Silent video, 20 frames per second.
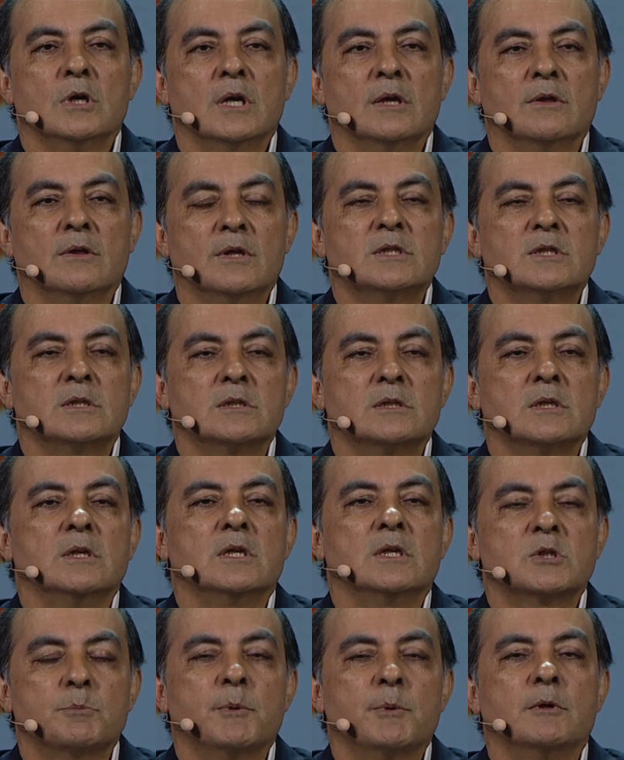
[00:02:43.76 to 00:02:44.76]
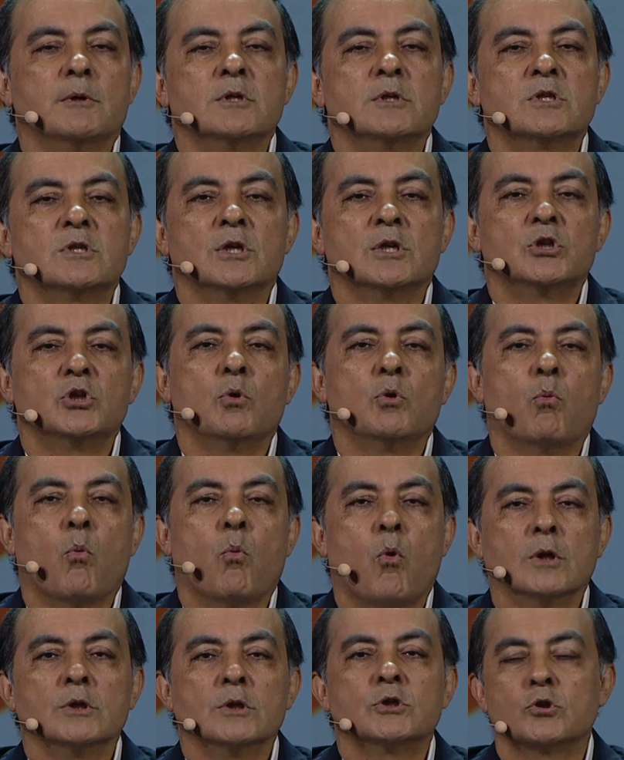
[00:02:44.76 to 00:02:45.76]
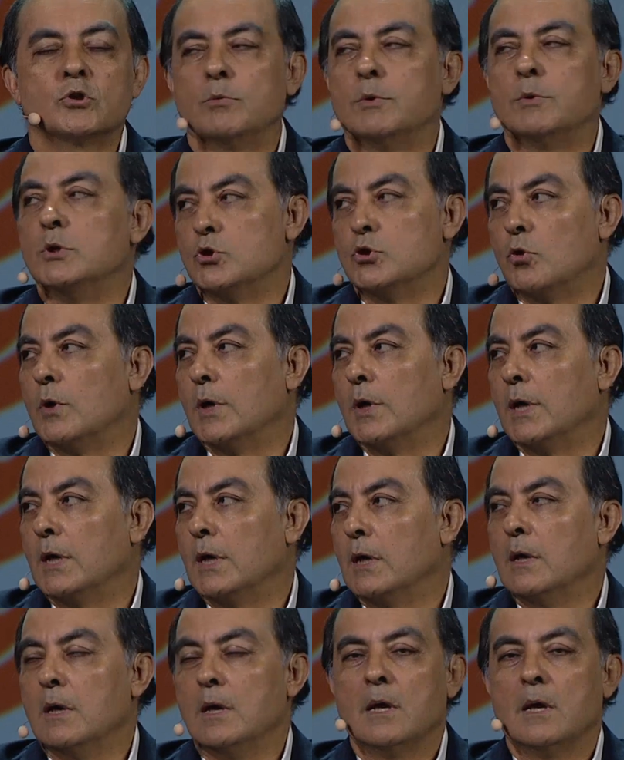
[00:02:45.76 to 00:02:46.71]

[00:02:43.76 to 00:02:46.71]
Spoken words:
this is an experience that she wants to enjoy.